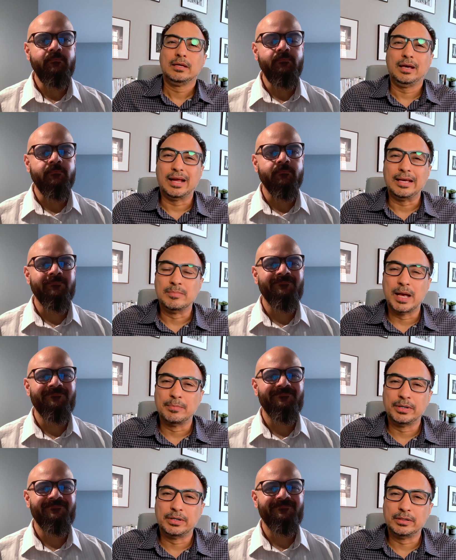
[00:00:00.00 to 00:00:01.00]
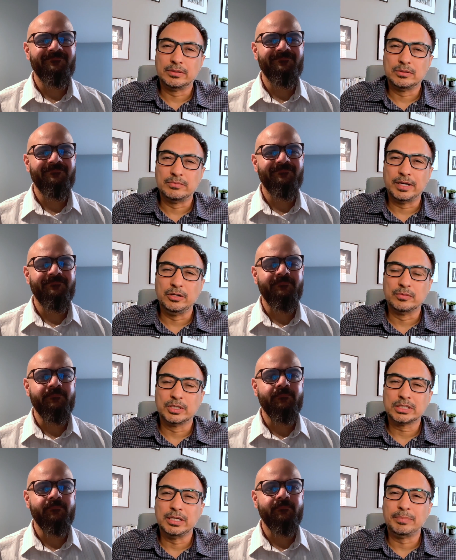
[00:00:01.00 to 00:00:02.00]
Speaker 1: And I remember when you were
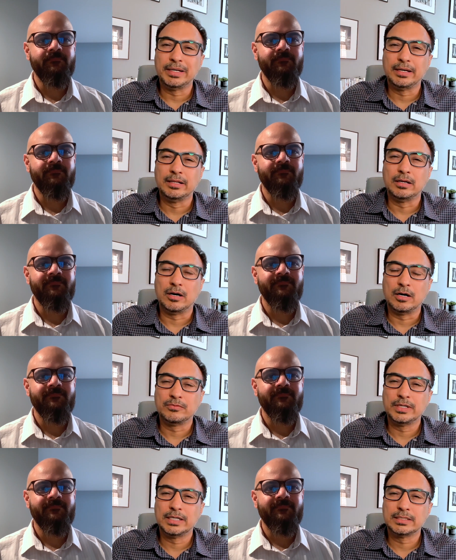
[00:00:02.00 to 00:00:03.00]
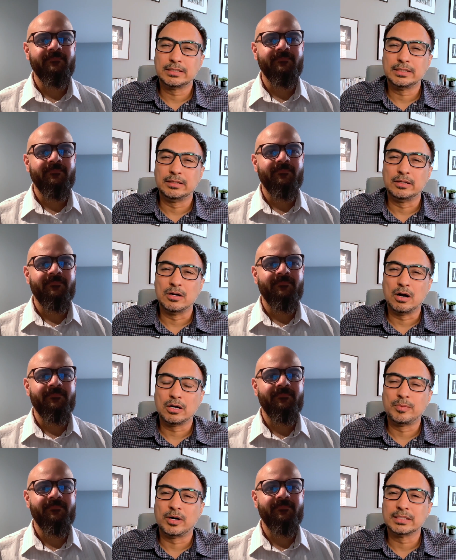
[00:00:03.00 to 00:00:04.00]
sleeping in the office in the
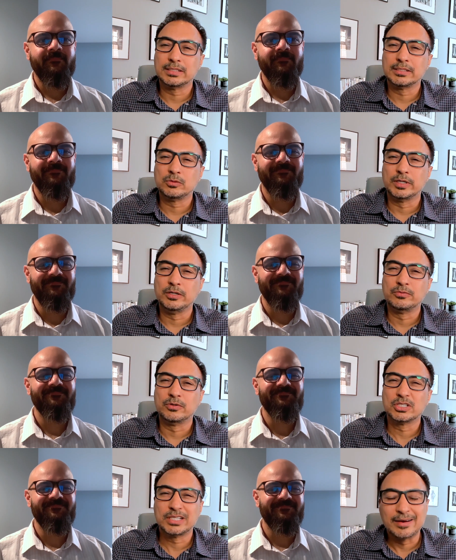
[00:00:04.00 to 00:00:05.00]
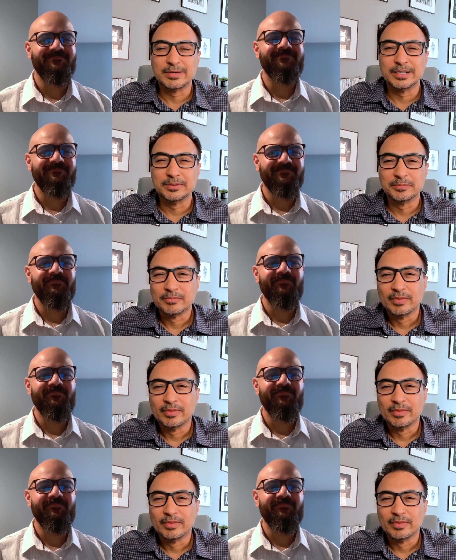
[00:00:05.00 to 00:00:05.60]
NOC process 24 7.